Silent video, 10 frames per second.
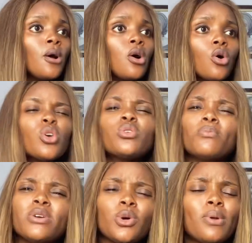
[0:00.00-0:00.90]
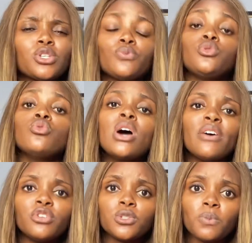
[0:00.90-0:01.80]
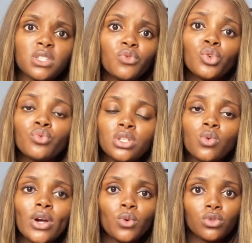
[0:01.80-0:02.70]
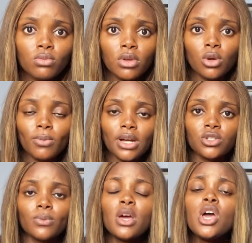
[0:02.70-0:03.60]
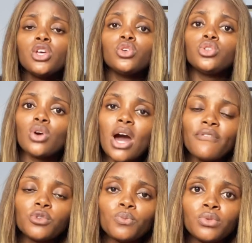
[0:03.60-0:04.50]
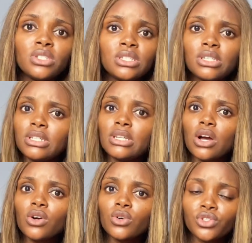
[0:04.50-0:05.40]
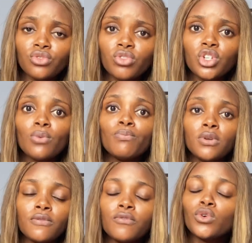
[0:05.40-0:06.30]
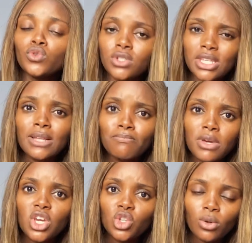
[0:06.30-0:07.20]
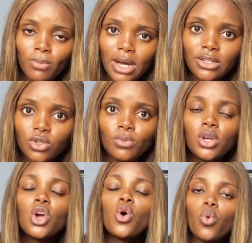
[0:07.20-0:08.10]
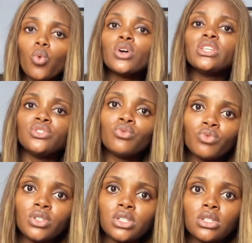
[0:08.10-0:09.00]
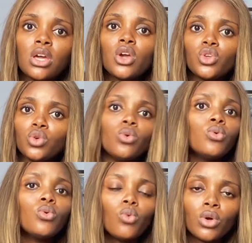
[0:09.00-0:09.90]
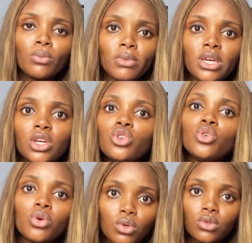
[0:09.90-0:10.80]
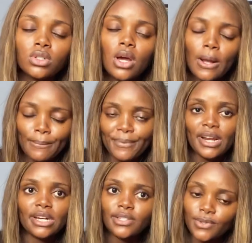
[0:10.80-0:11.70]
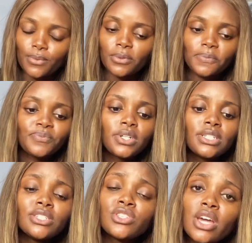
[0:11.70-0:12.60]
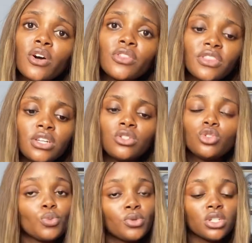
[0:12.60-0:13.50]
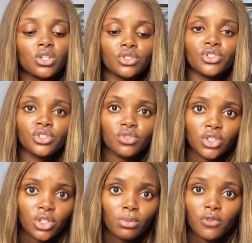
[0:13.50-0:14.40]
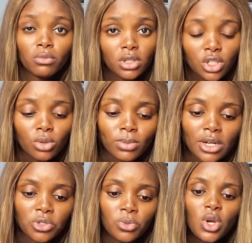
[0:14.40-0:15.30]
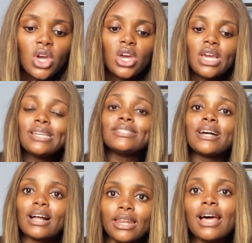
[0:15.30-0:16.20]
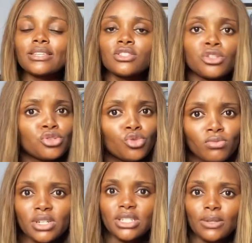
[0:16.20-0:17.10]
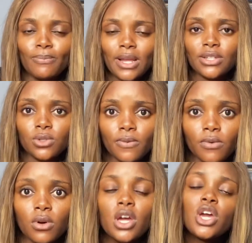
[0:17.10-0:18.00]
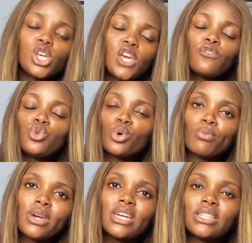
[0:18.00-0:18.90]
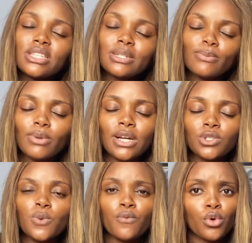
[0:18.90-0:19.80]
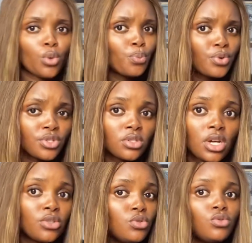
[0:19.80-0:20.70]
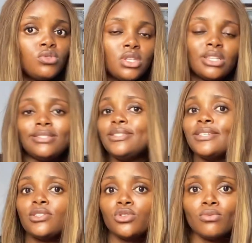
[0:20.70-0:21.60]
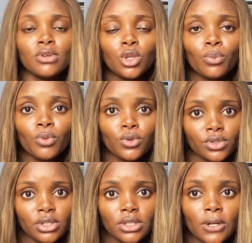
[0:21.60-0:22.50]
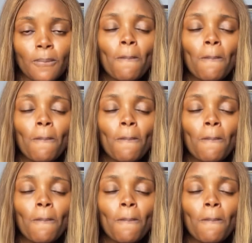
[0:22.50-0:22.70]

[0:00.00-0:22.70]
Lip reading: Or you want to make your black soap, you have your specific reason why you want to make your black soap. So you have to put this in consideration before you start making your black soap. What is the reason you want to make your own black soap? The second thing to put in consideration before making your black soap is the class that you're making the black soap for. If you're making this black soap for your personal use, then this you may not consider.